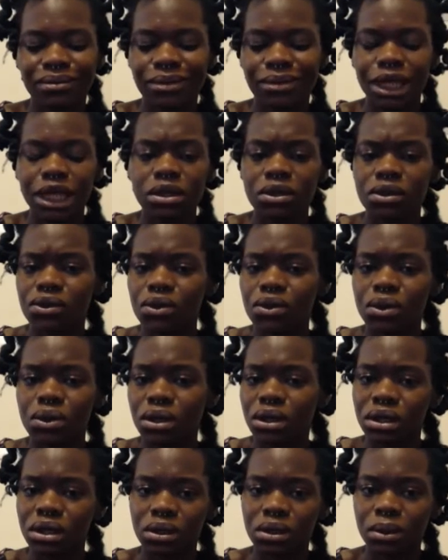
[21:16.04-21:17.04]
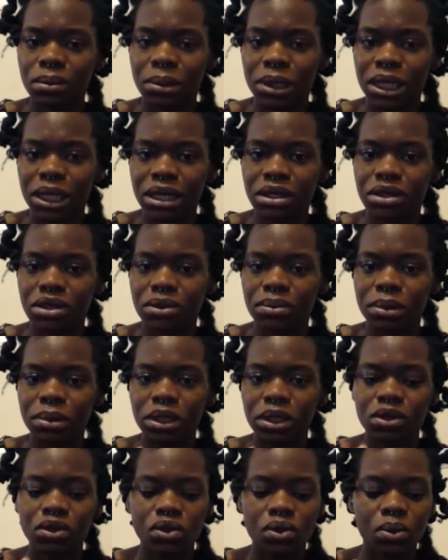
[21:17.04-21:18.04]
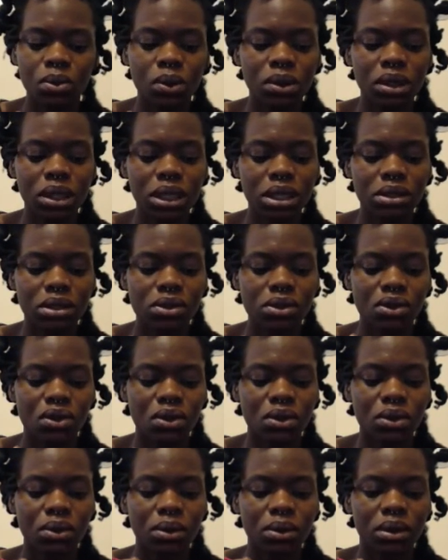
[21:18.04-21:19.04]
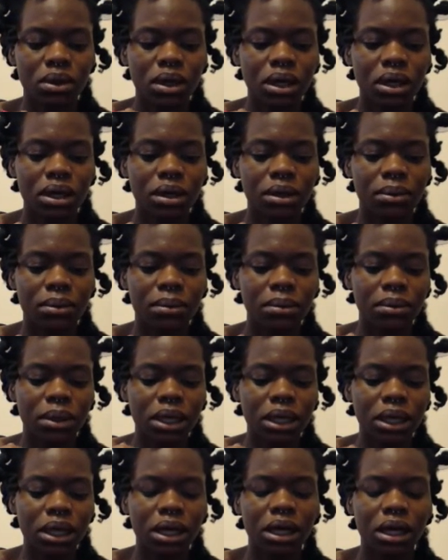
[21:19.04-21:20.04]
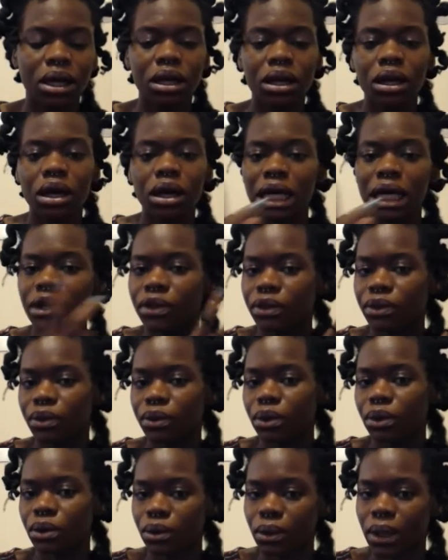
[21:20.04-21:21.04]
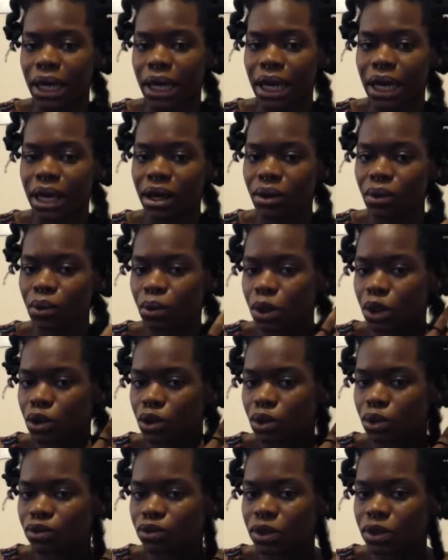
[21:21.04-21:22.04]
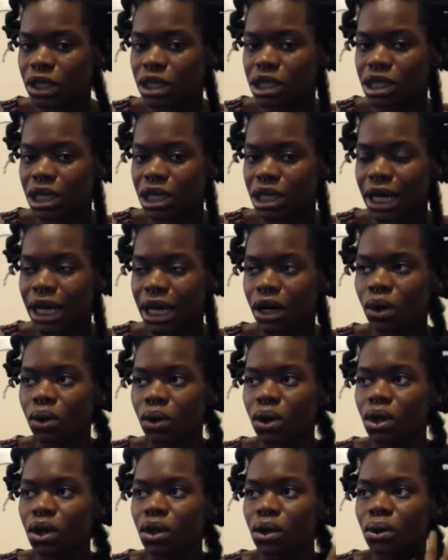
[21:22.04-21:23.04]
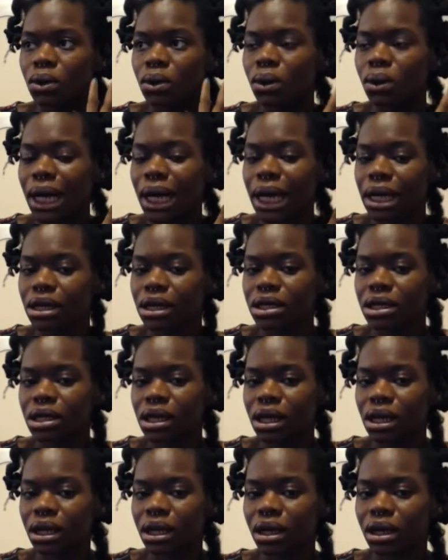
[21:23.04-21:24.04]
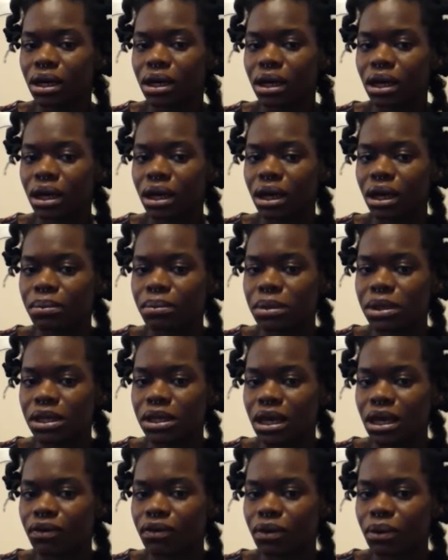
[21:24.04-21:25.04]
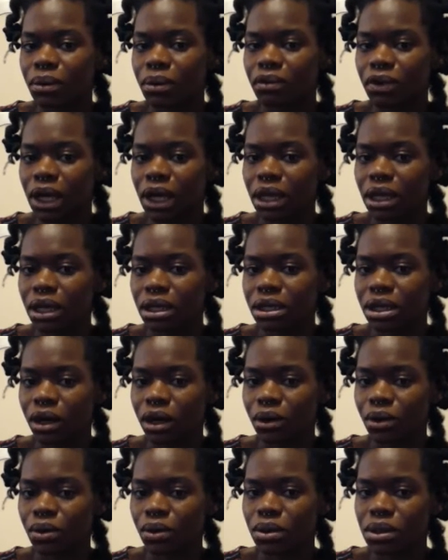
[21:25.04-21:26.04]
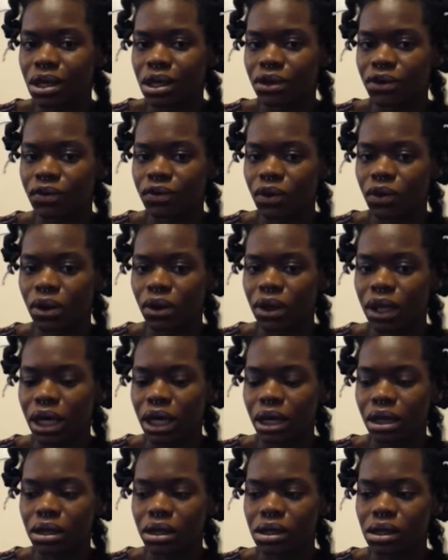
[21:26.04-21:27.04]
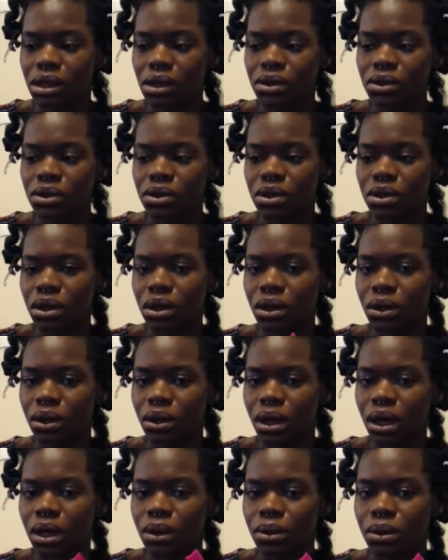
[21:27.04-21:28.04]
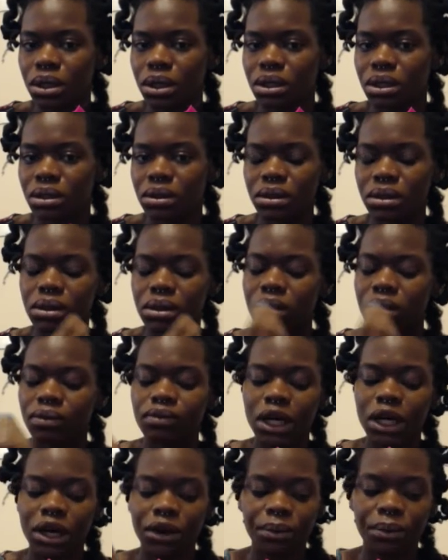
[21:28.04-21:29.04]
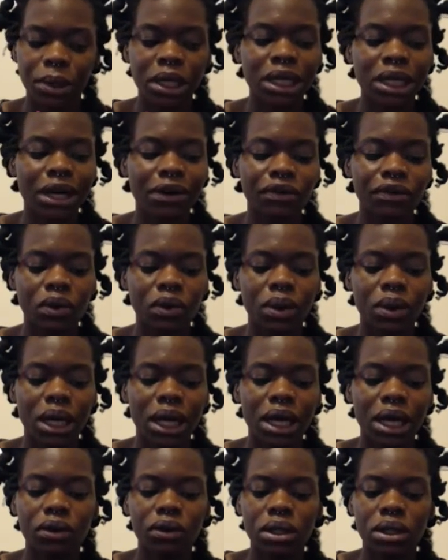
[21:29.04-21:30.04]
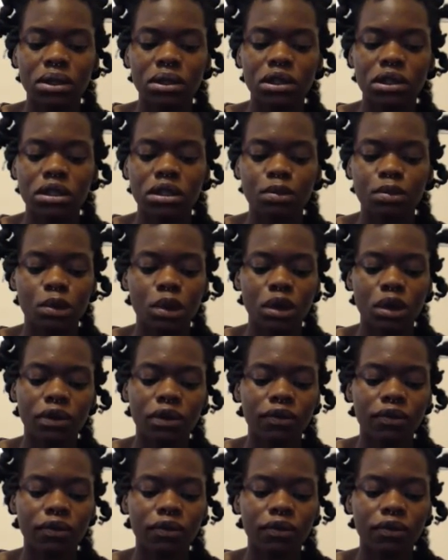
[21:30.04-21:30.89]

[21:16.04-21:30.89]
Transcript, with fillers: it's not a good combination, because you want this to um, glide through your hair when you're rinsing it out, not actually clumped together with any tangles that you've got there. So I would recommend having your hair as smooth